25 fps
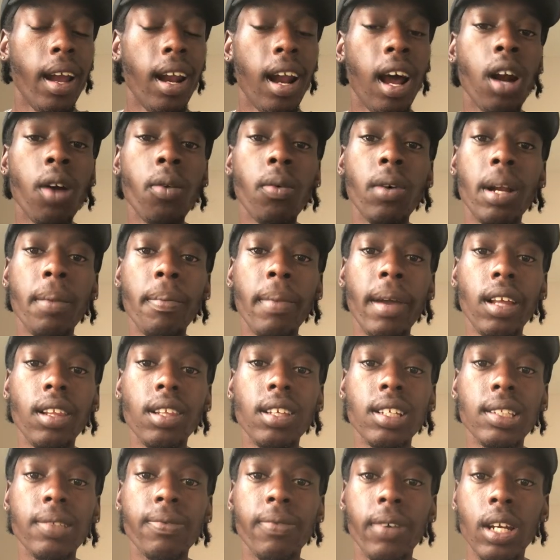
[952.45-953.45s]
I don't want to make
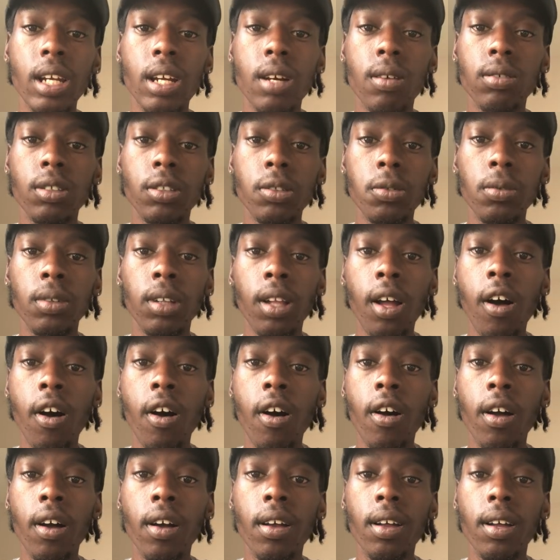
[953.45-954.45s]
this video too
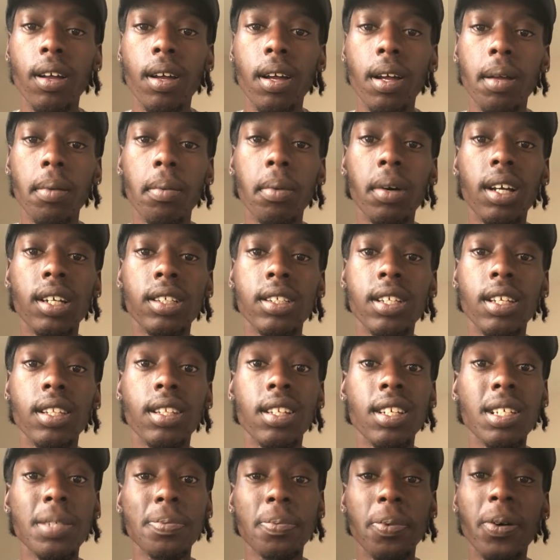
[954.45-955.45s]
long, because at
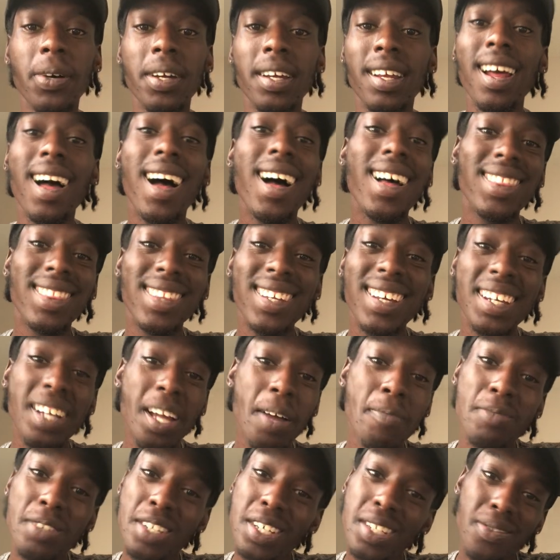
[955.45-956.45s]
this point, I
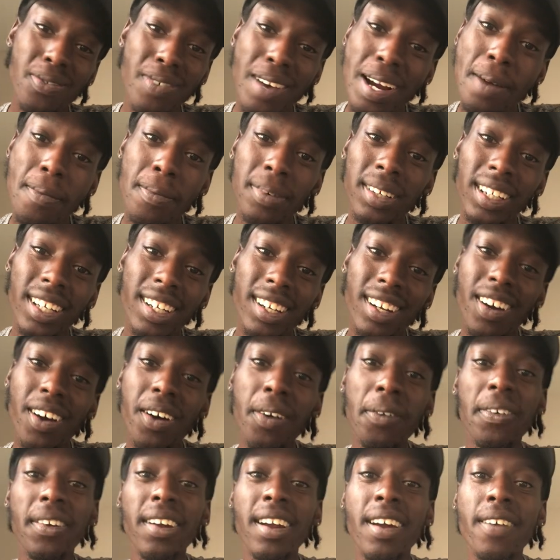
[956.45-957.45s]
think I'm just rambling
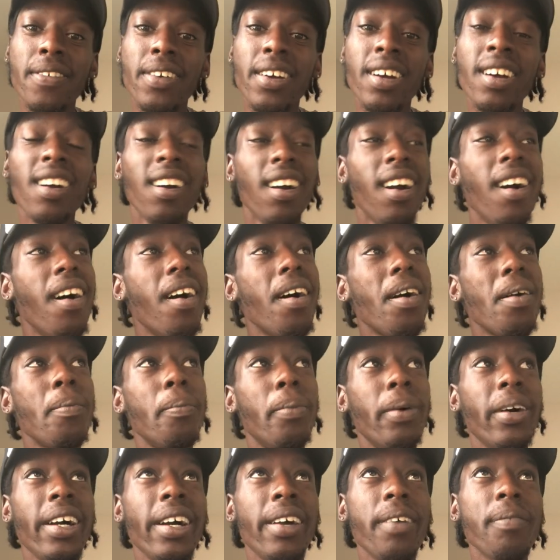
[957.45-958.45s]
or whatever.
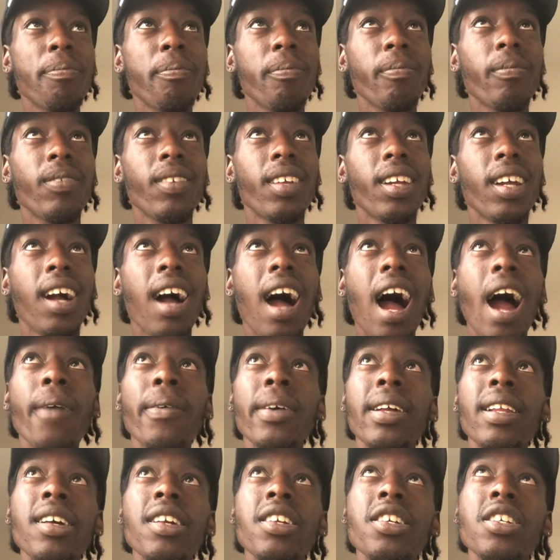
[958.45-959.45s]
But I
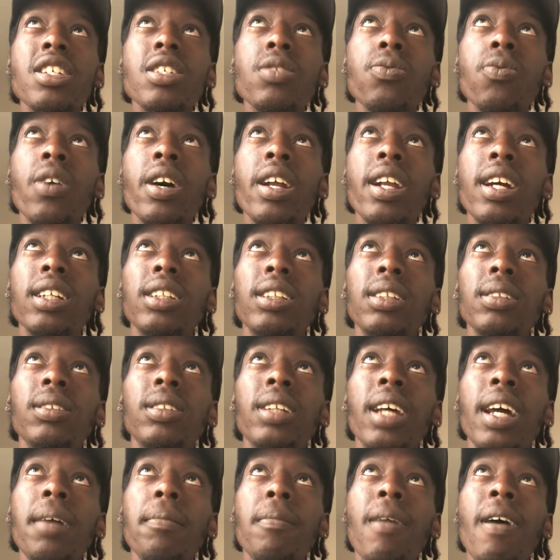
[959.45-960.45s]
really just wanted to
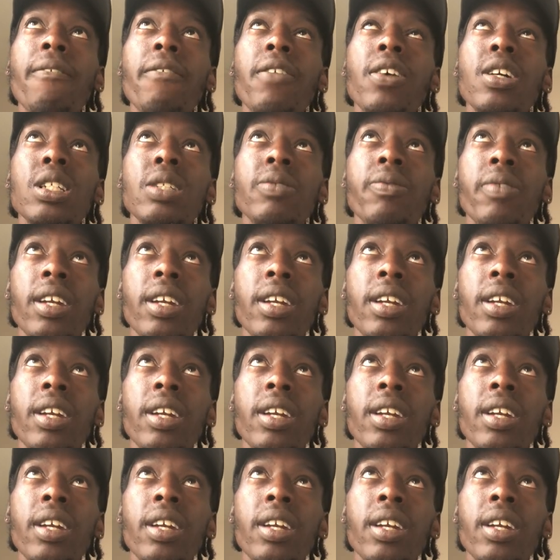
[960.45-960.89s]
take my first